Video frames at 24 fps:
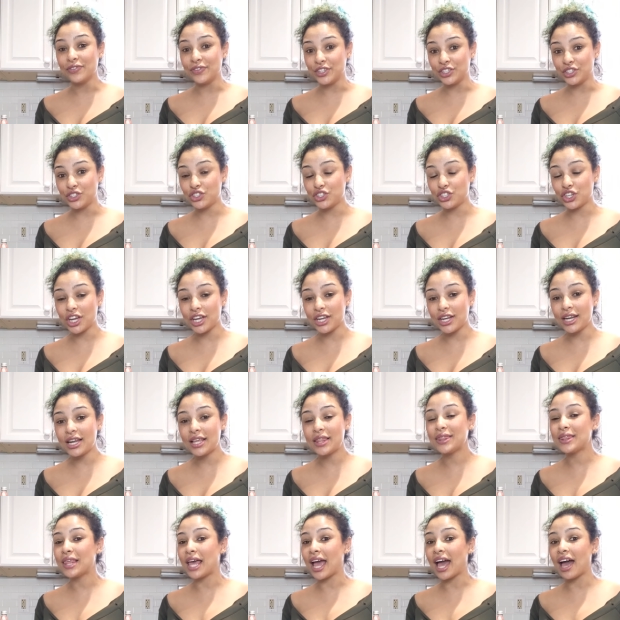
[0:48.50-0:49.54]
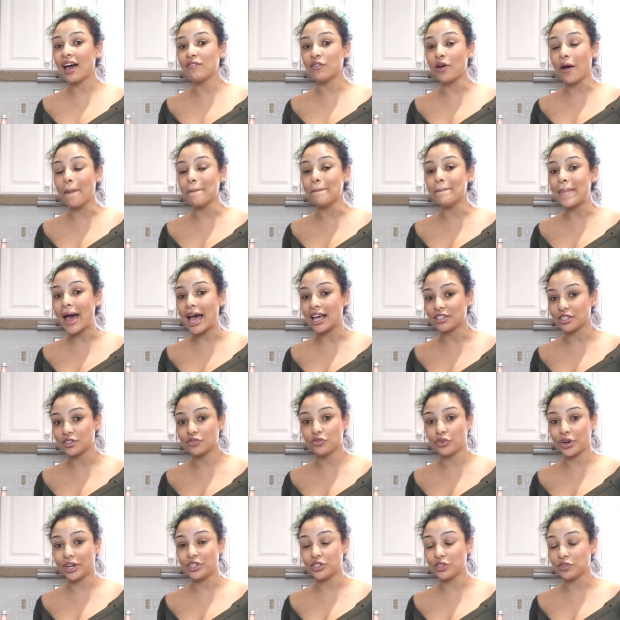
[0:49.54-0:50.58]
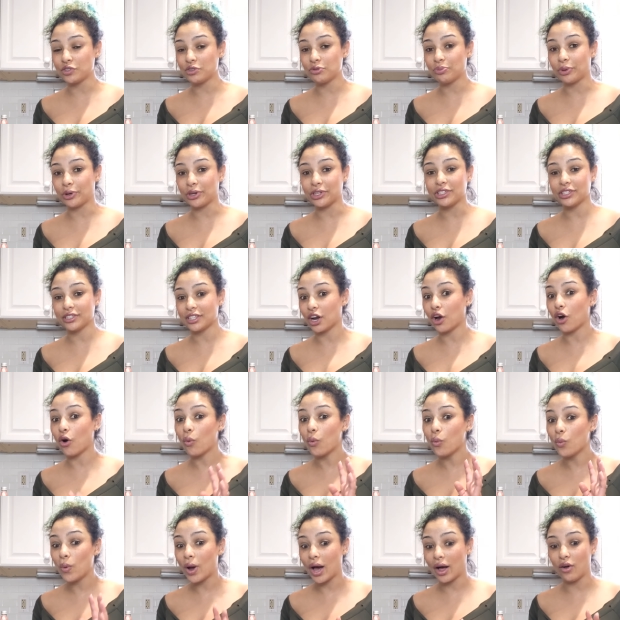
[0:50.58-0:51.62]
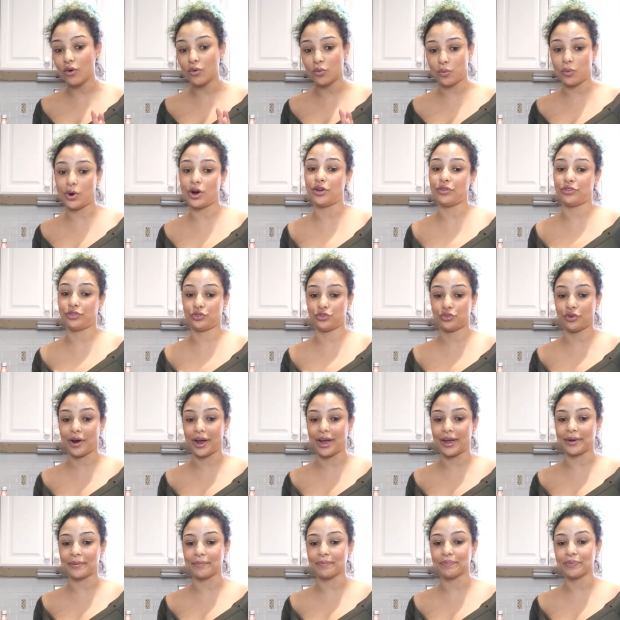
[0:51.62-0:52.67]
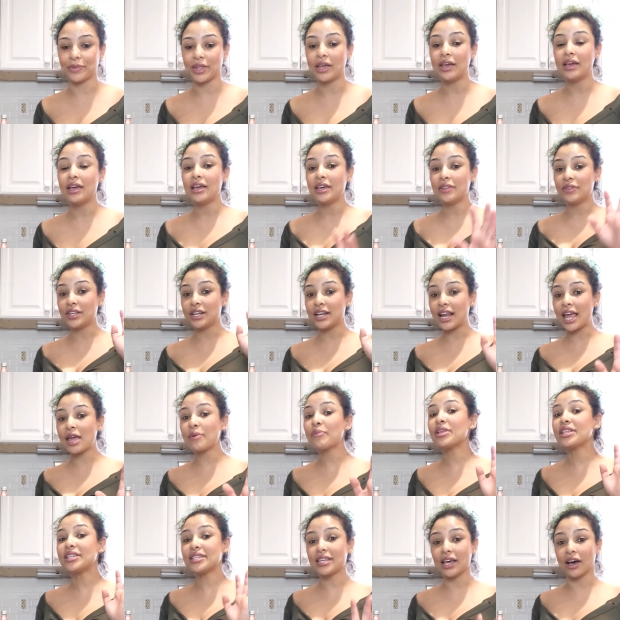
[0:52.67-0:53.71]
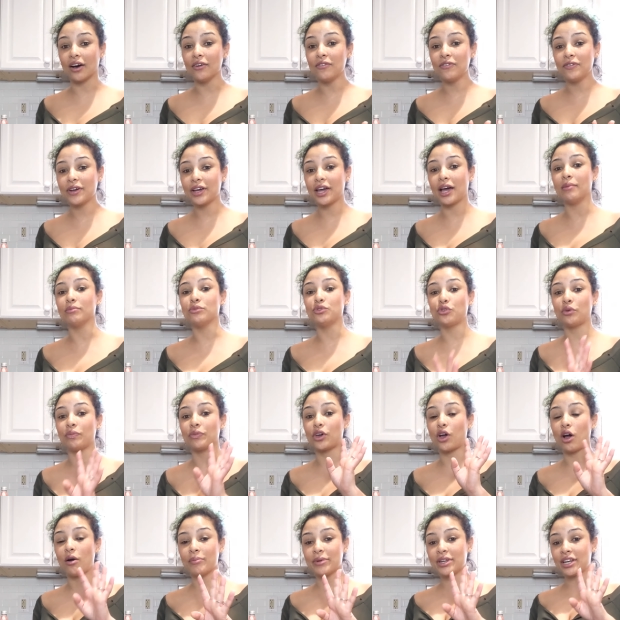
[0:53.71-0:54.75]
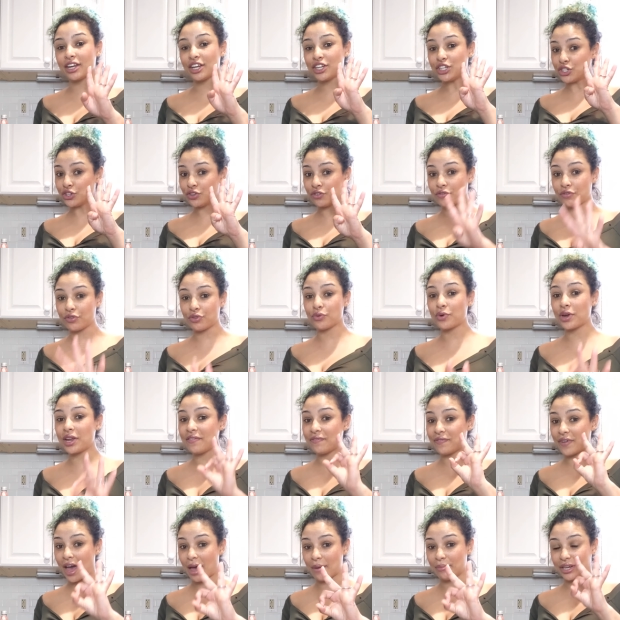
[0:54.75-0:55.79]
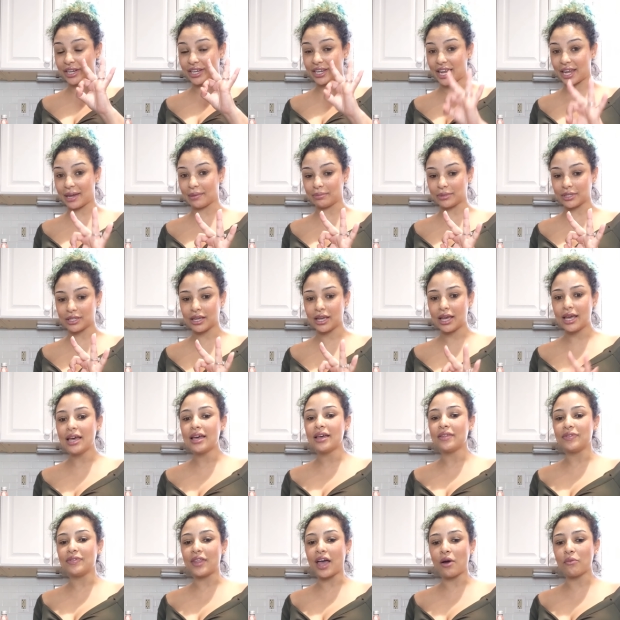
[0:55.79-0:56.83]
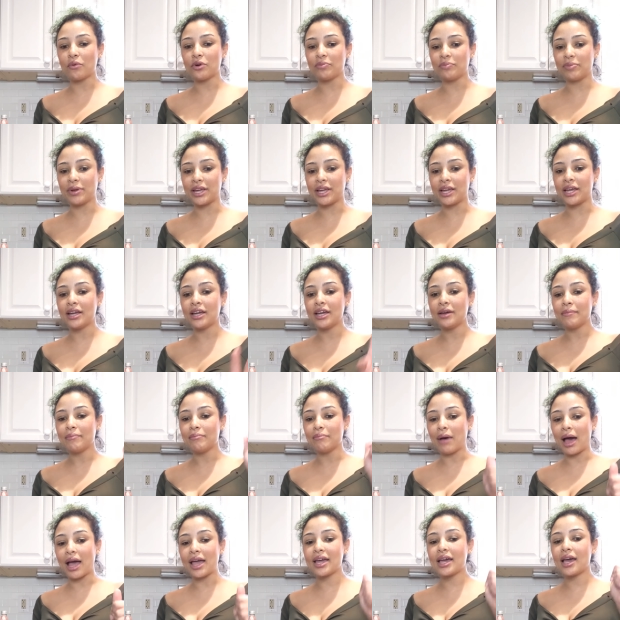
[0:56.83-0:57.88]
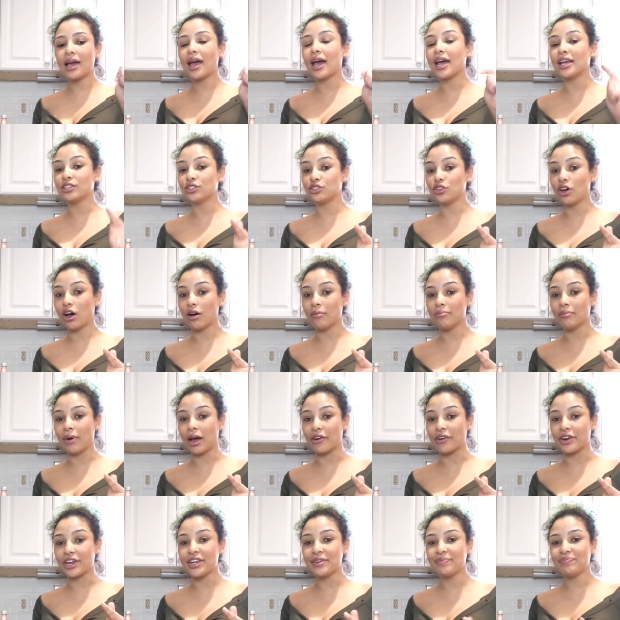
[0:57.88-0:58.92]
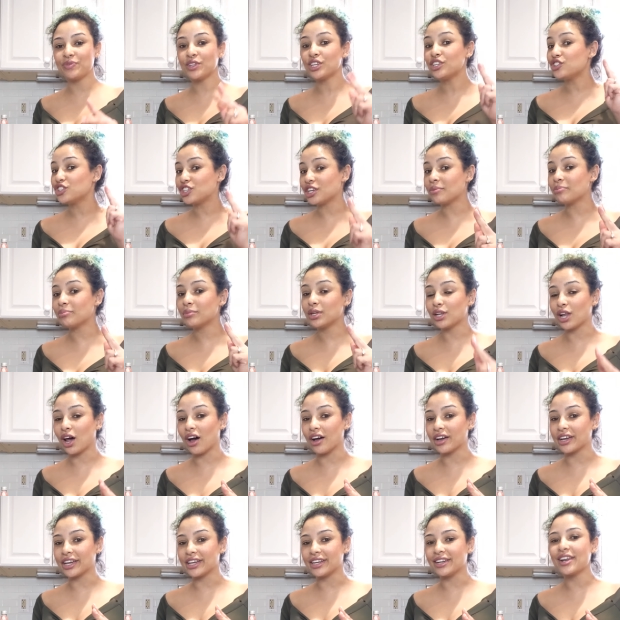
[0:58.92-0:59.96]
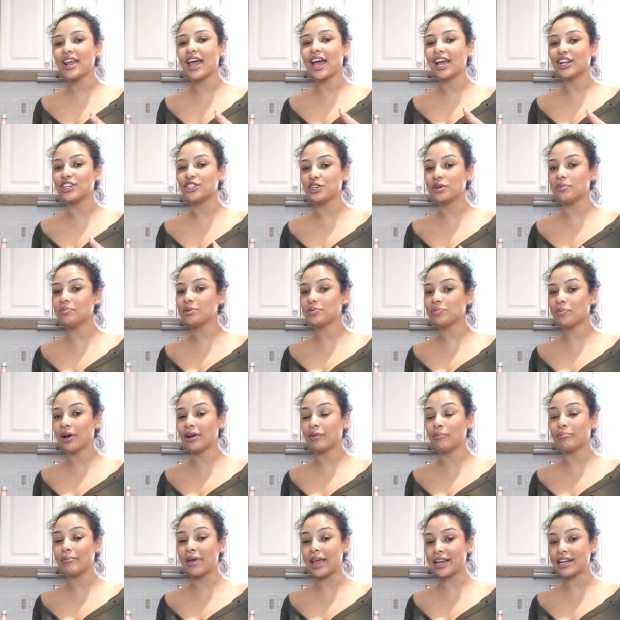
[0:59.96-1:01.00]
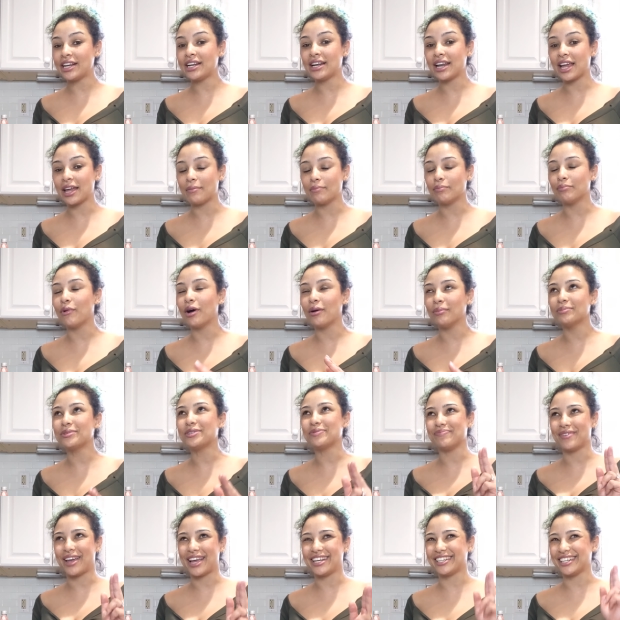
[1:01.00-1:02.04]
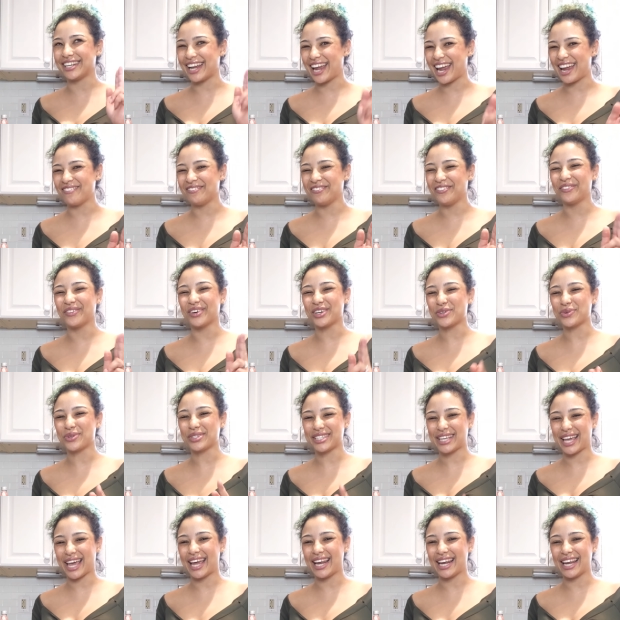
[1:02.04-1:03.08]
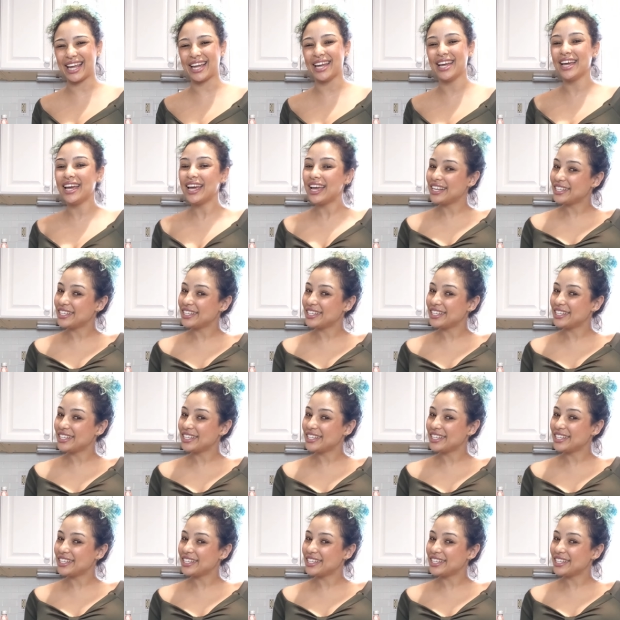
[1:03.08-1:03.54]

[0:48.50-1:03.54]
this gin, they have a massive range of spirits that are well worth trying. The name itself comes from the combination of three family names, and that would be Mike and Tom Murray, Jim Larkin, and Jim's maiden name, mom's maiden name, which was Kelly.